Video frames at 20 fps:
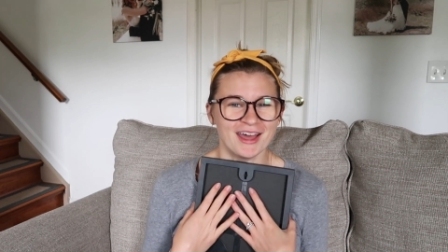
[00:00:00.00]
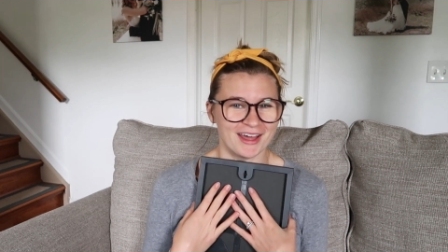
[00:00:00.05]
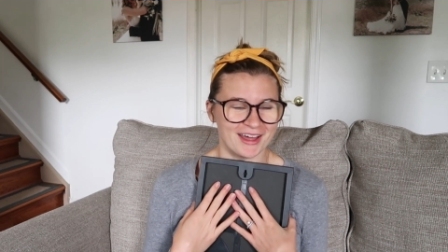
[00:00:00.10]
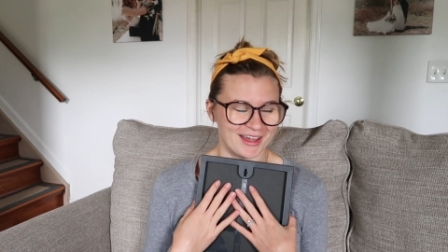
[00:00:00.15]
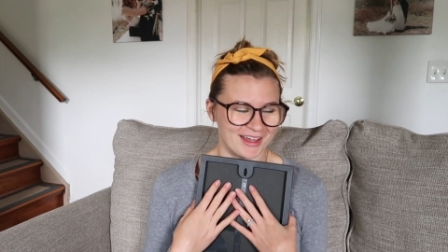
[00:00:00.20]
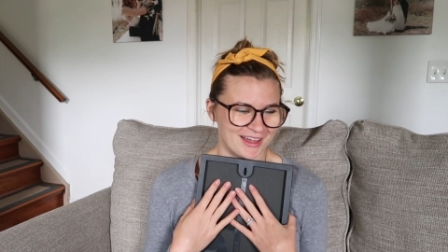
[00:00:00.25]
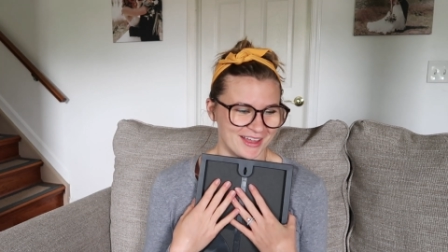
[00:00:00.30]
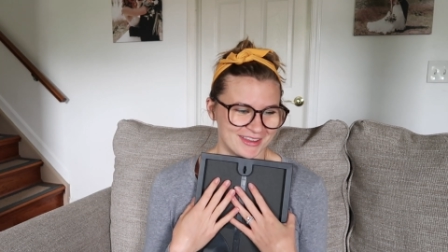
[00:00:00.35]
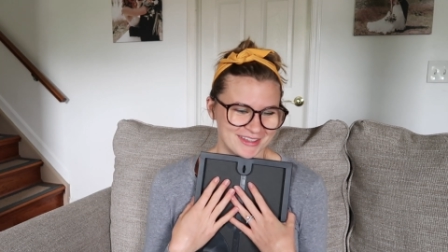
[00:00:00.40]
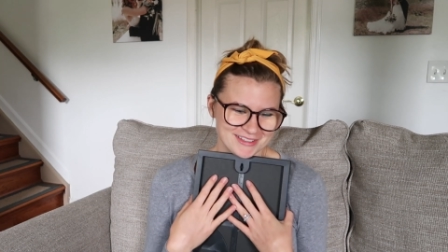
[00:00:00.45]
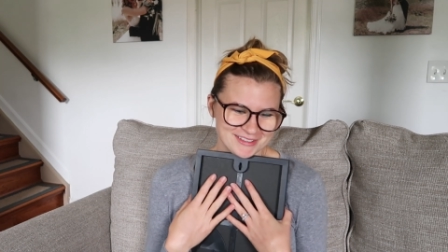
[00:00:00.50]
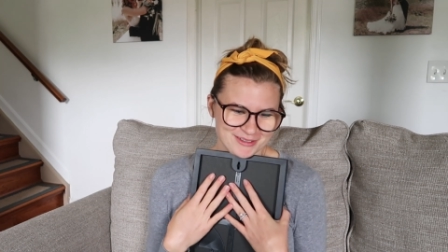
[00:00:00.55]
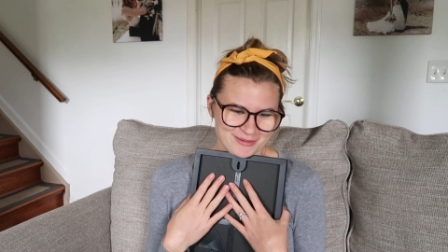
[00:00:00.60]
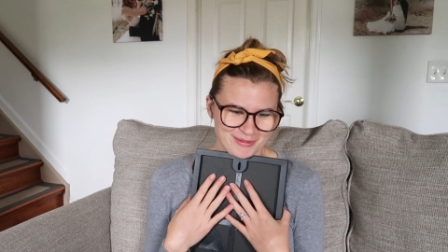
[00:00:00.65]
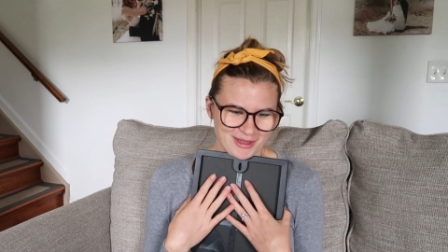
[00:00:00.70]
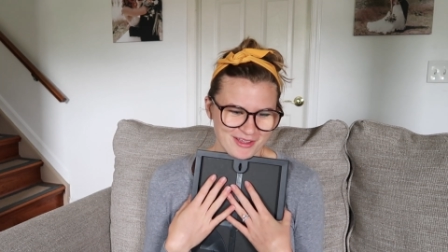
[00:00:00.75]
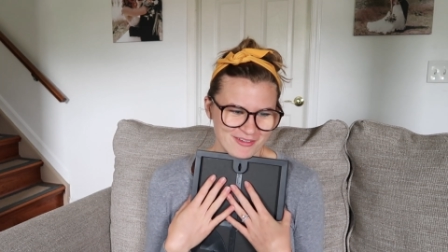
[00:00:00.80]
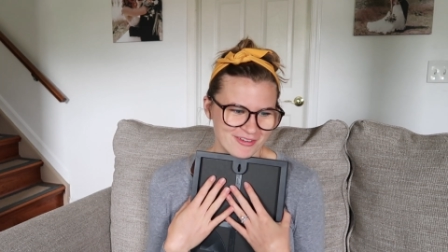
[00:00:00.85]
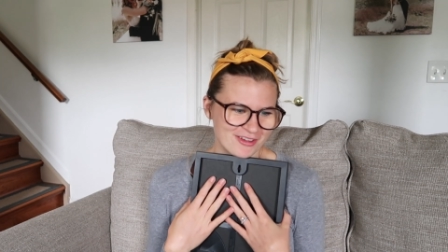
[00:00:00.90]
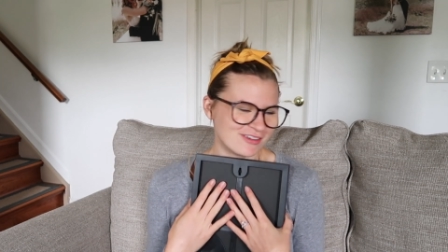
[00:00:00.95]
Uh, these are
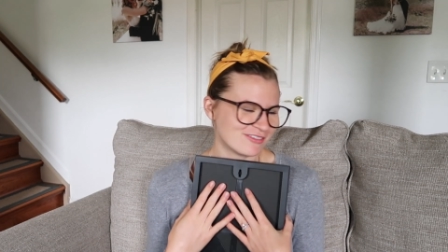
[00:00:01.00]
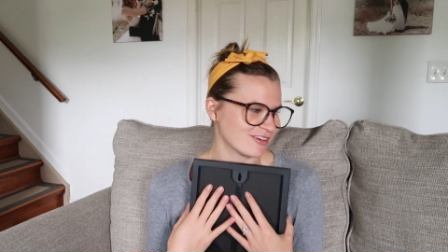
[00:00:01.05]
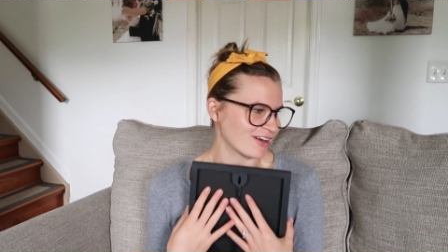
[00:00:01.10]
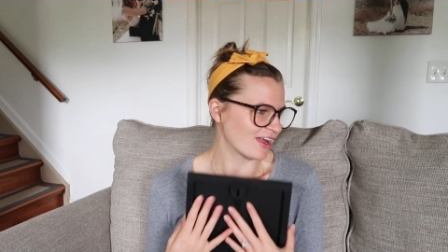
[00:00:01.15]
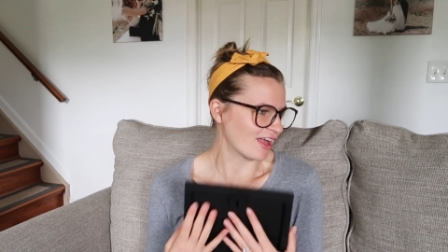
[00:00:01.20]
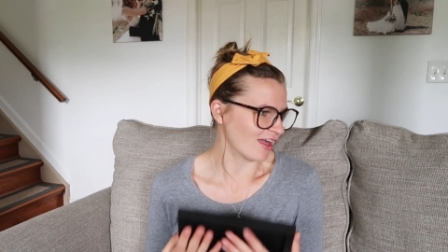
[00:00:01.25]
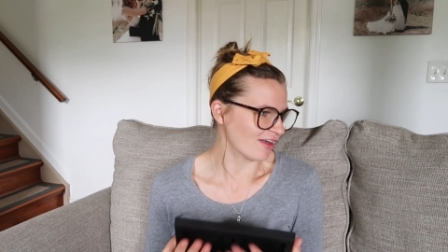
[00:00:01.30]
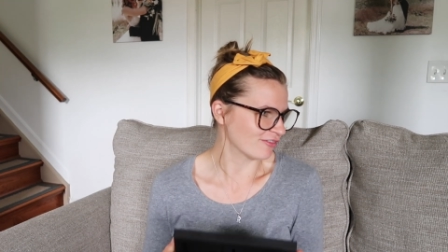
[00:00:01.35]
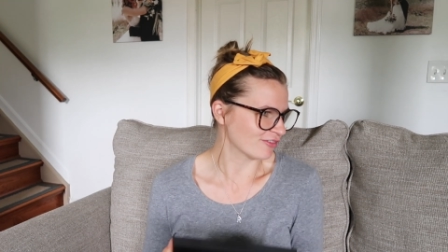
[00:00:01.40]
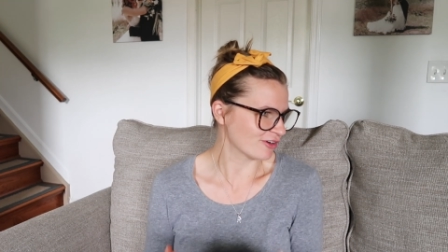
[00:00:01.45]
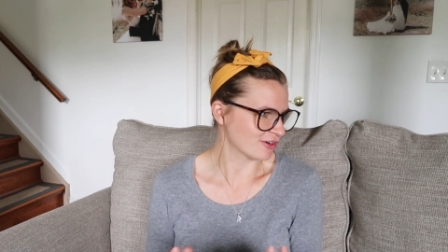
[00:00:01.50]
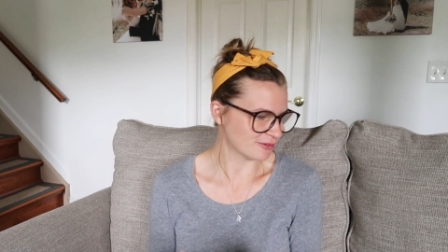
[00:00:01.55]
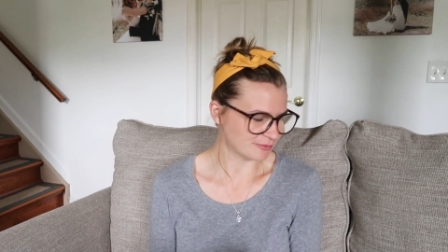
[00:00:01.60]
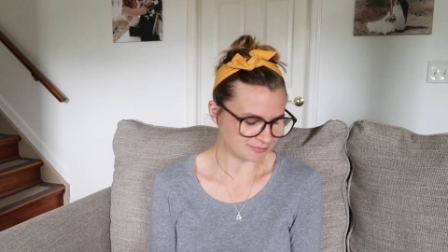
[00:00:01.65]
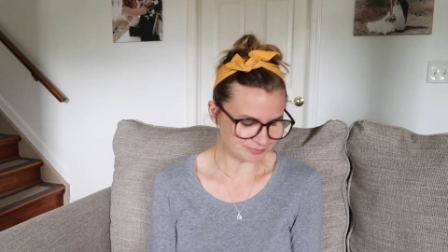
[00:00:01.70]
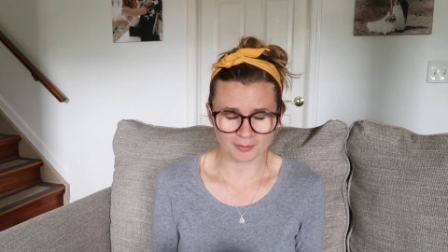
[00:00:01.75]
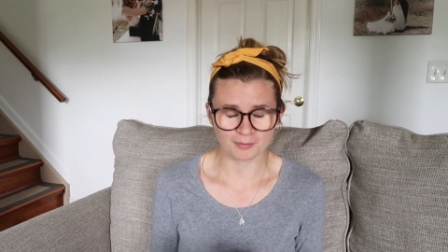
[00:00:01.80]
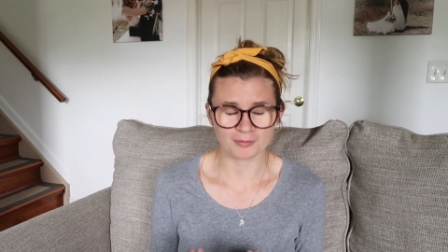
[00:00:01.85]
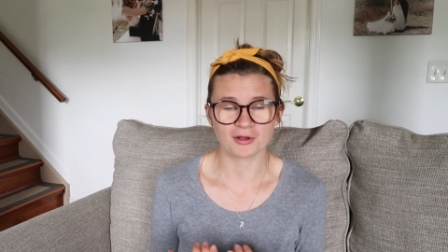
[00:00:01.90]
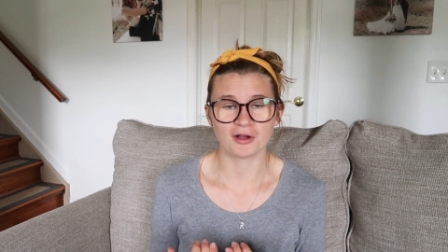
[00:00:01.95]
my favorite ever.
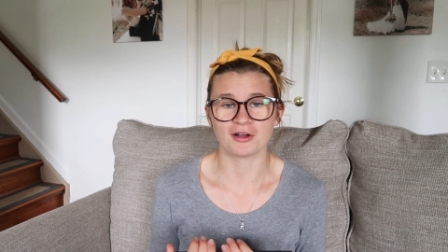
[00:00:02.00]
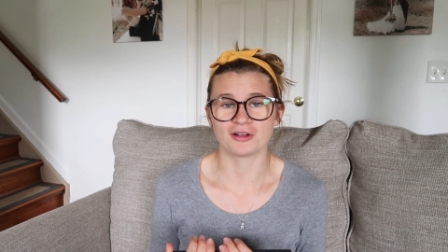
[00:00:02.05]
I'm